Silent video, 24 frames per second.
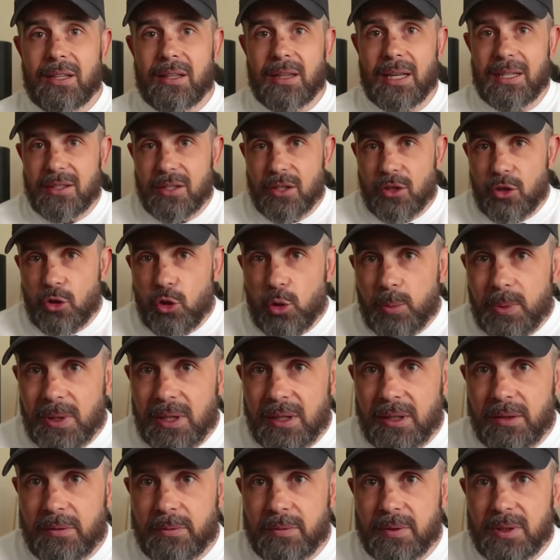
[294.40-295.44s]
That's
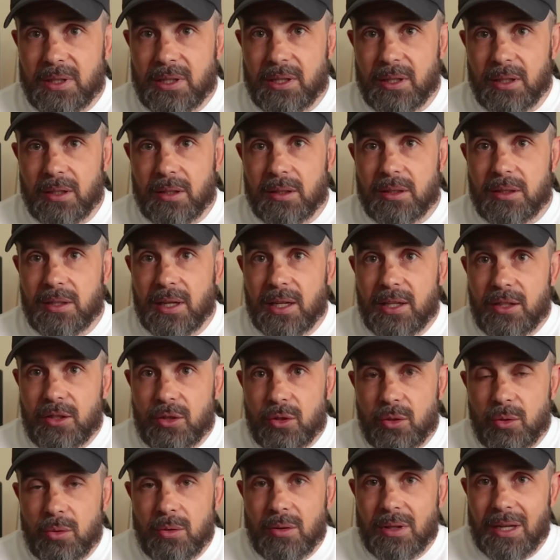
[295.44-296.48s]
cumulative fatigue. Day
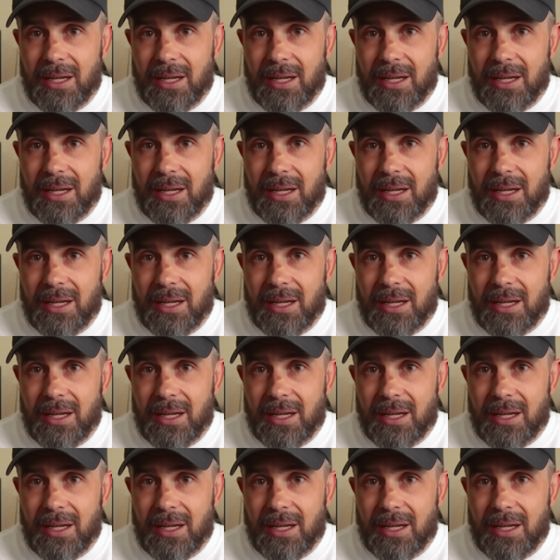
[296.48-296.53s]
two,